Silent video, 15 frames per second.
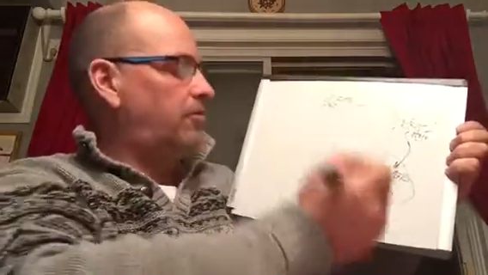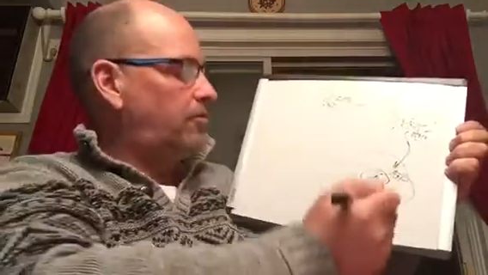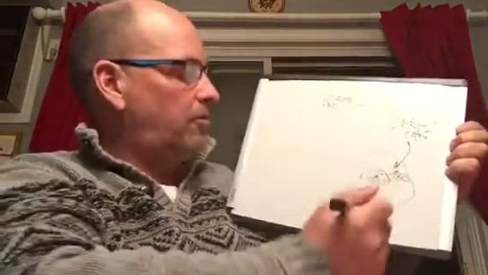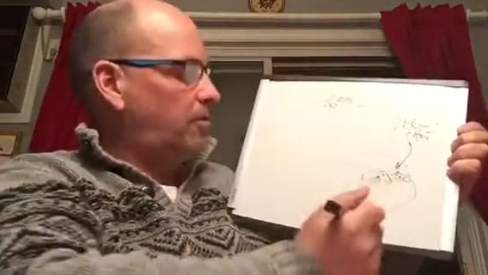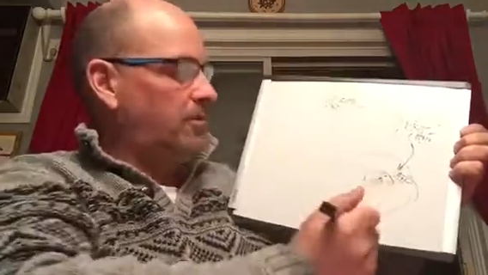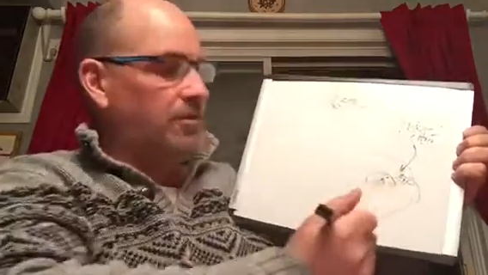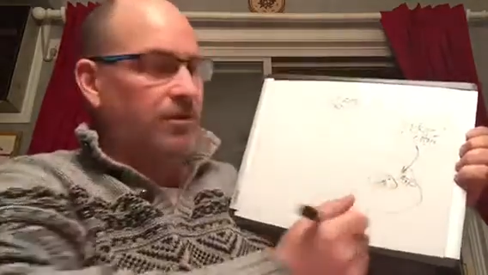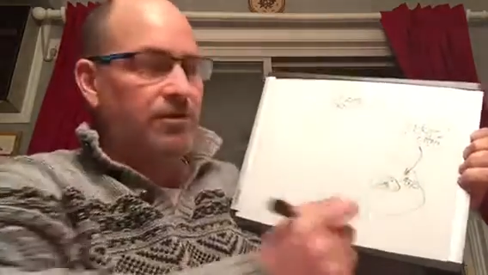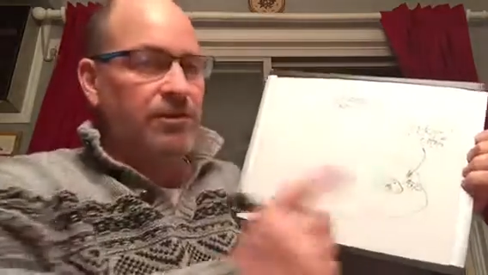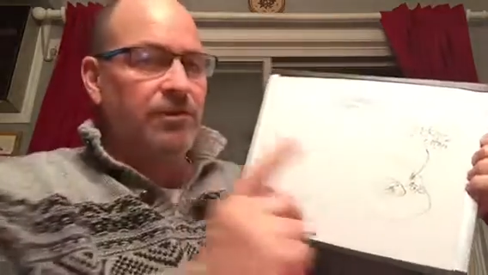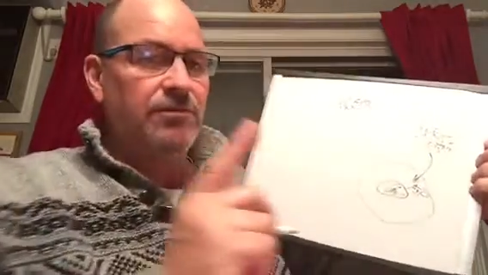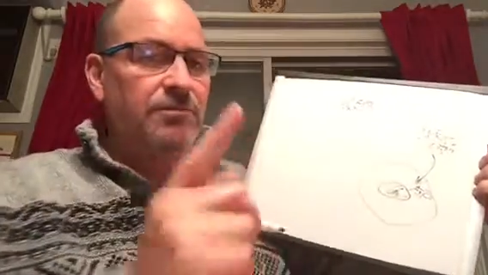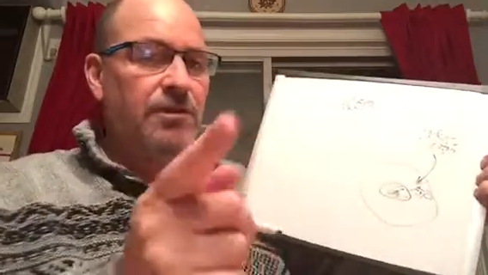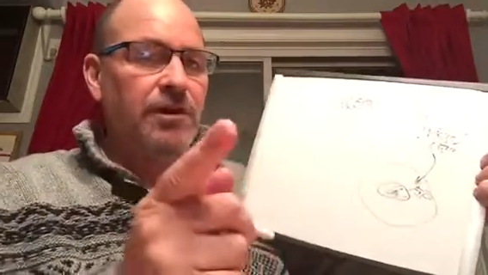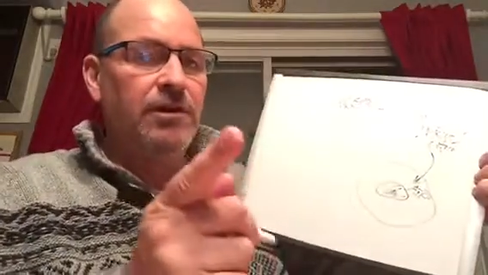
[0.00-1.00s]
Sorry about
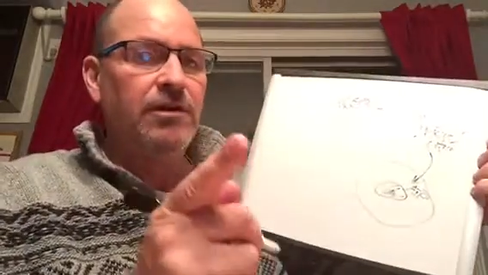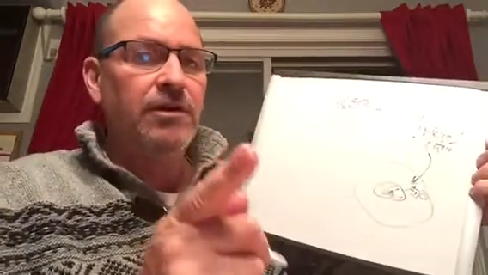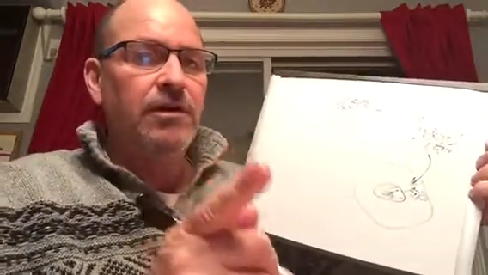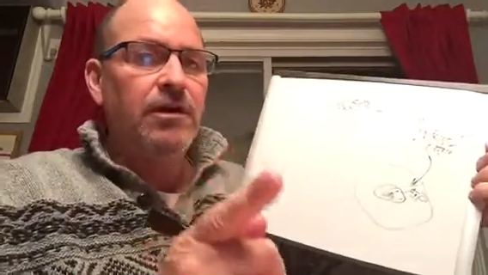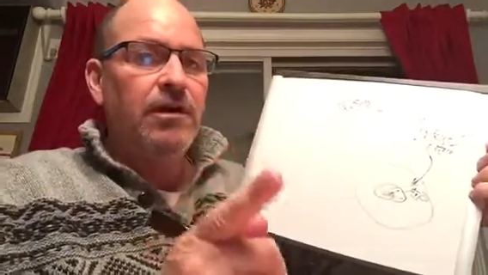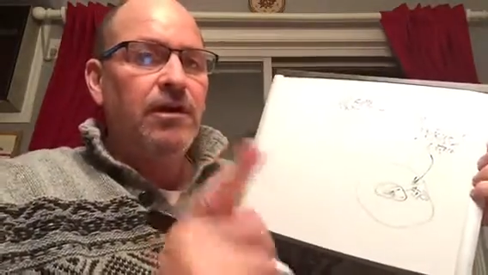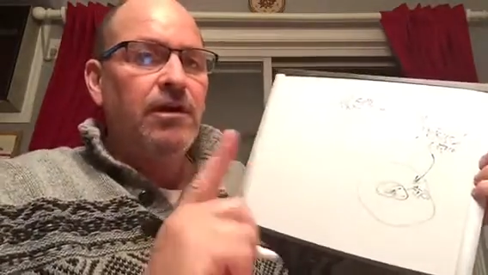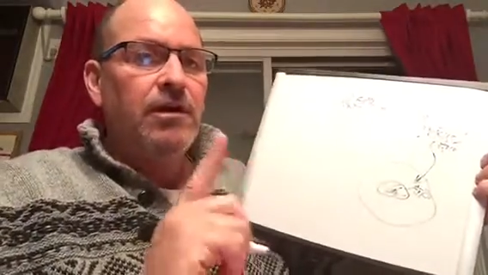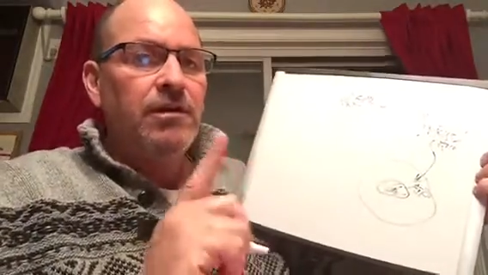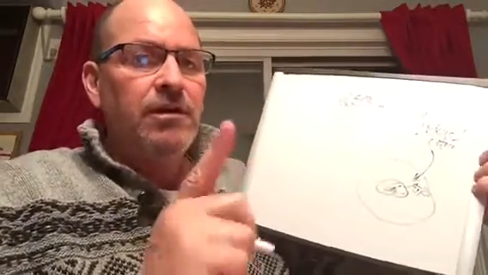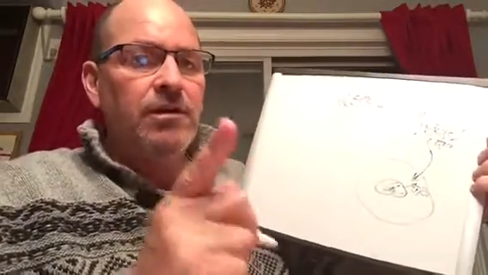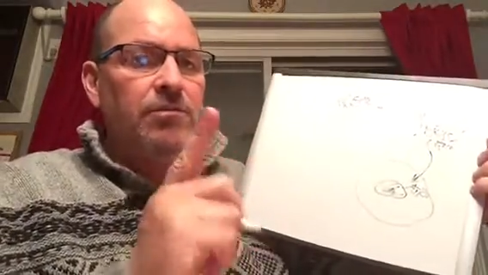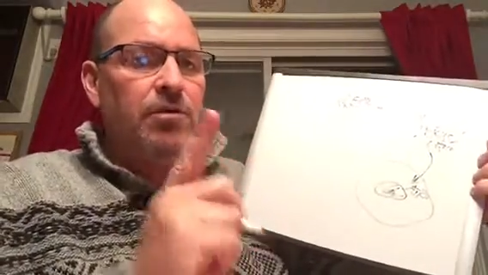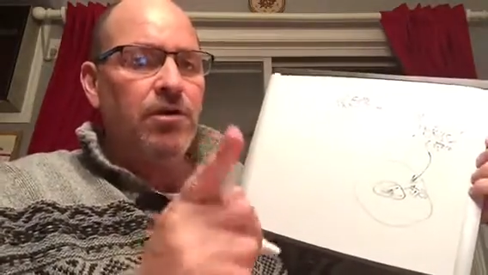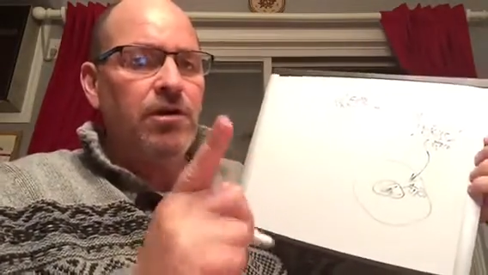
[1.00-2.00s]
this, but
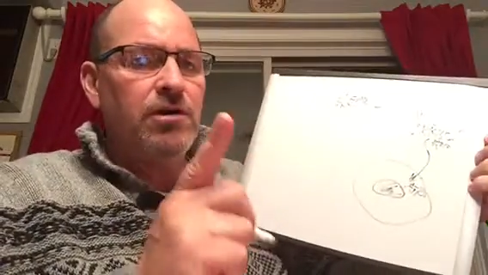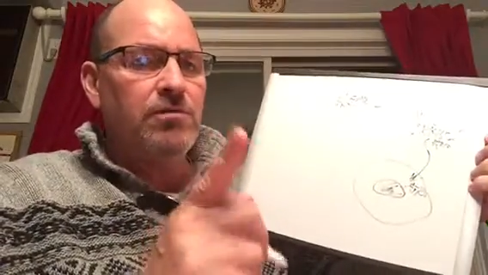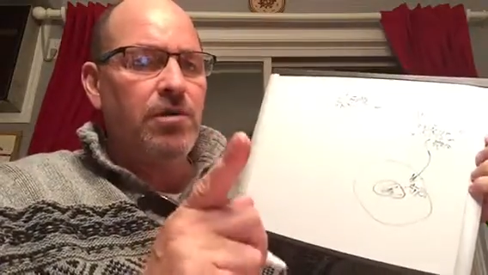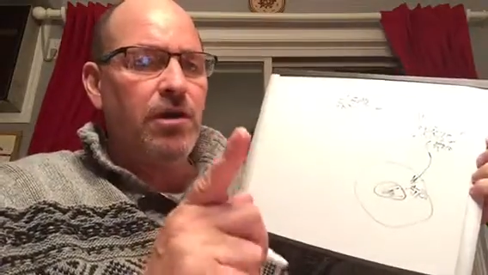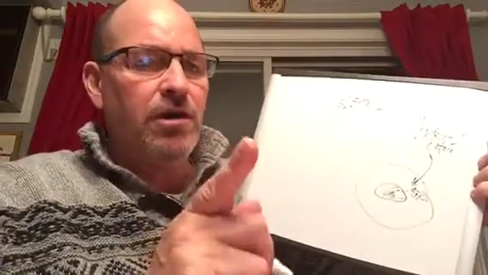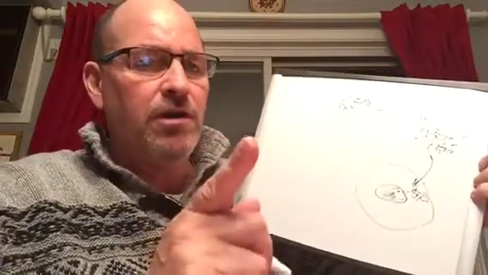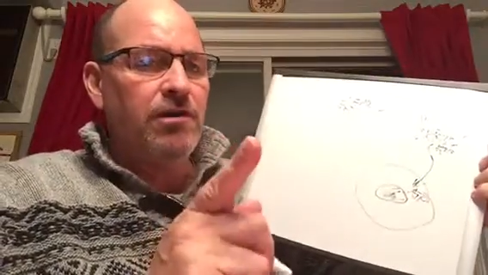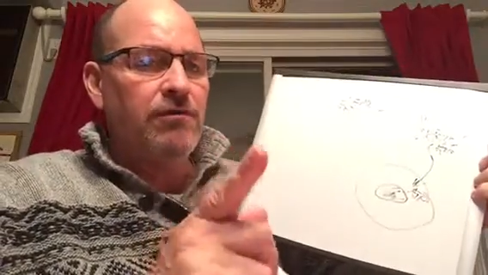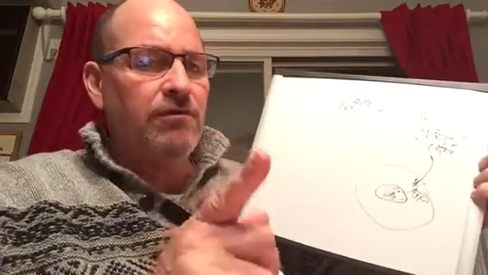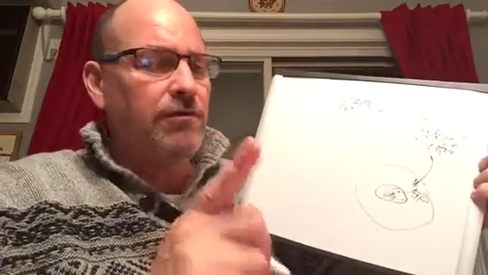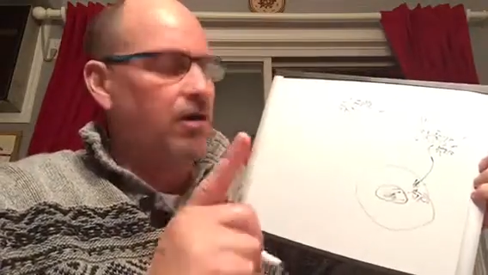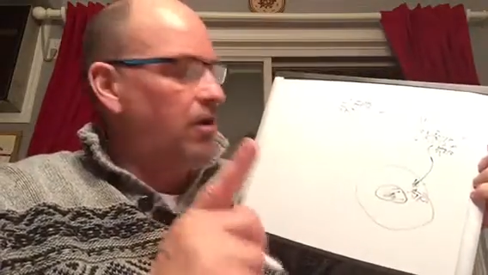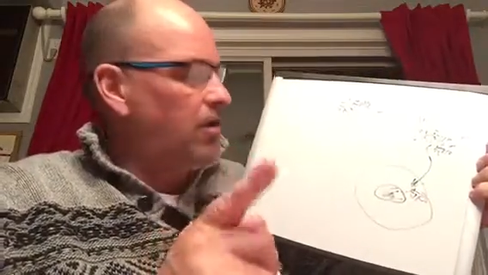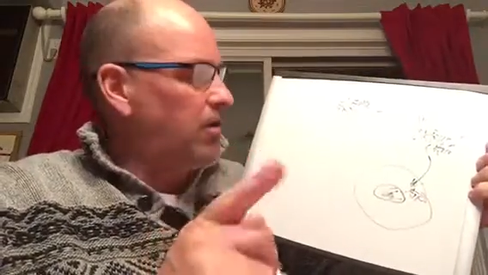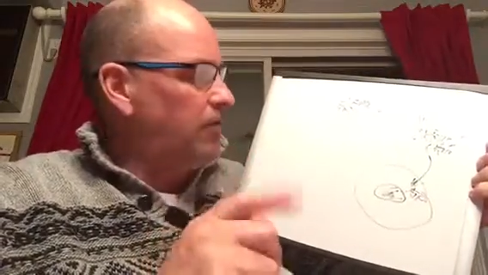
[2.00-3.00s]
the important part of
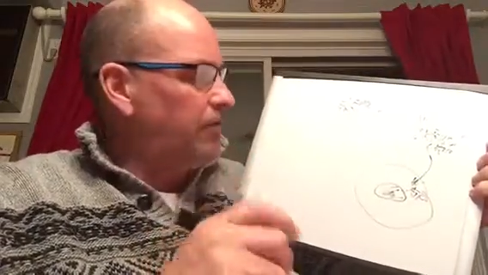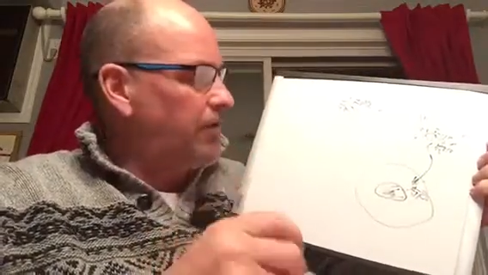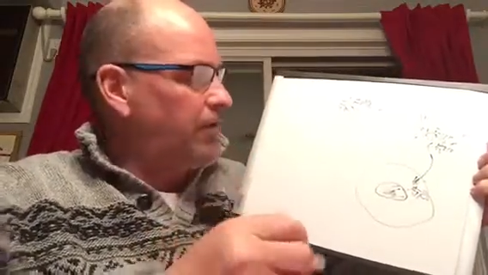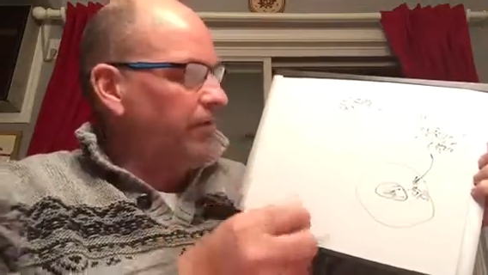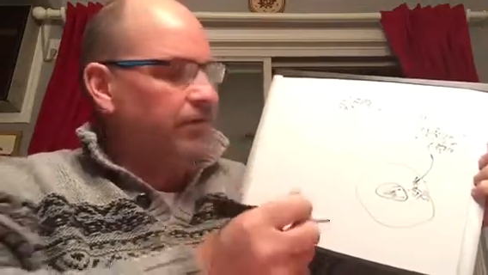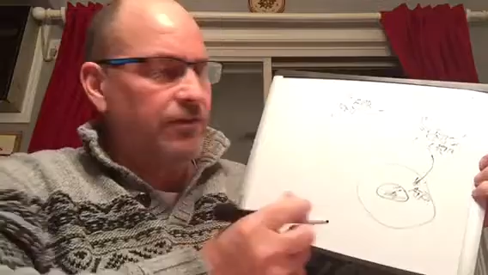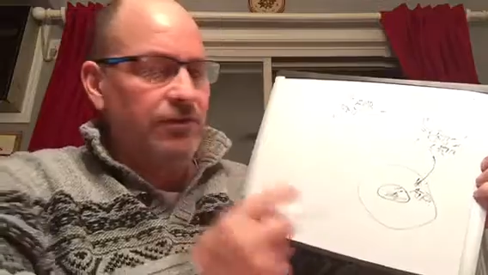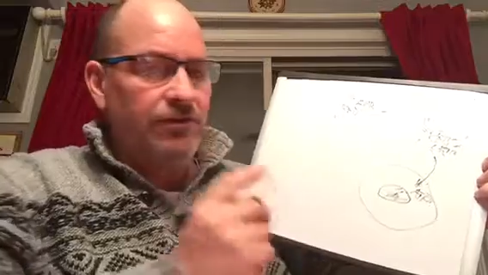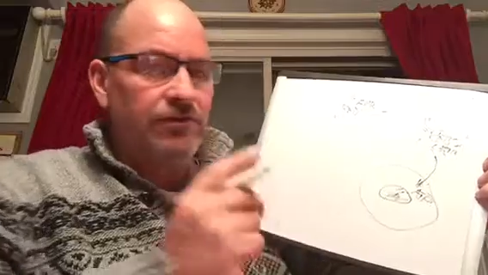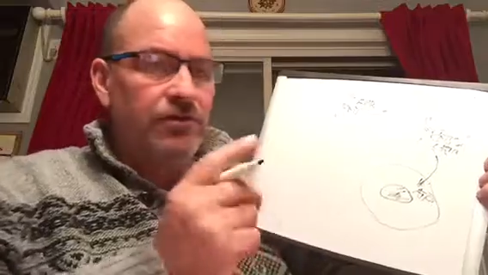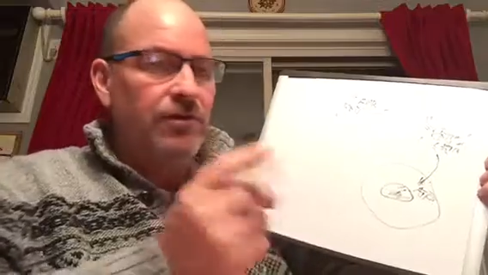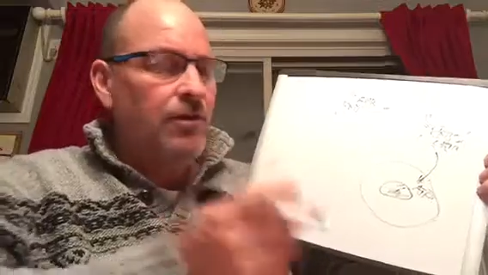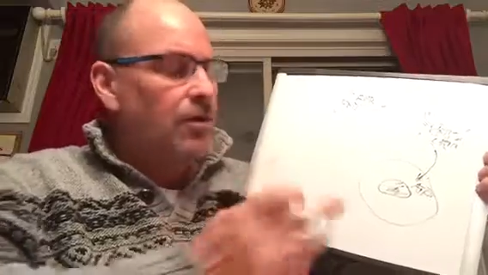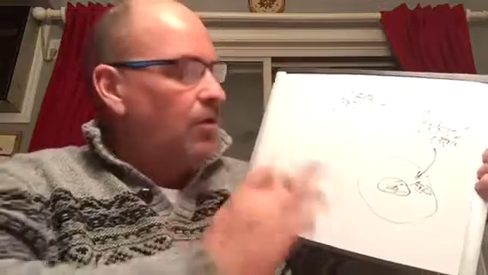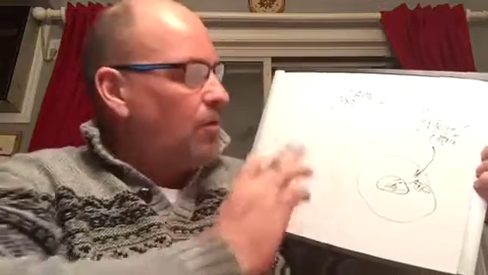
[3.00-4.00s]
all of this is